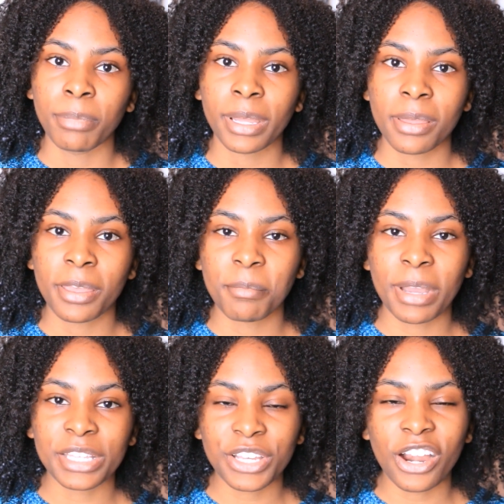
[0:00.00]
but
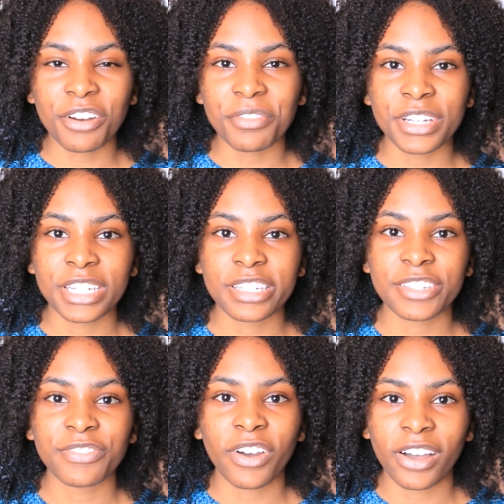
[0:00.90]
my scarf would
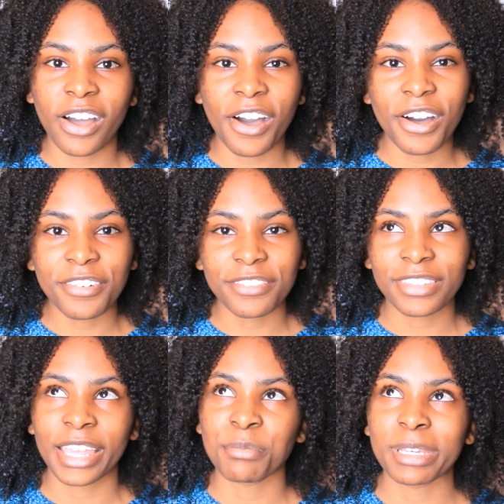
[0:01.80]
just fall off
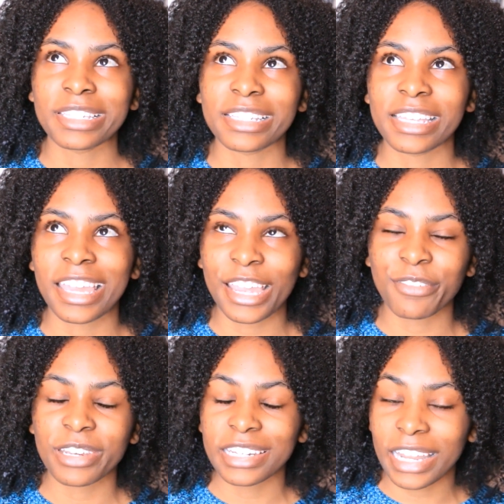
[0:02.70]
like basically
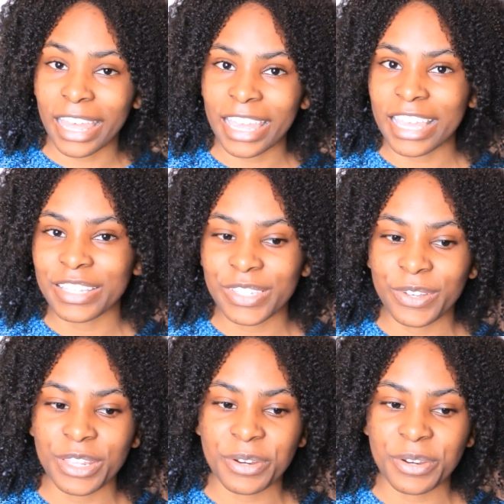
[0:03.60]
every night, and so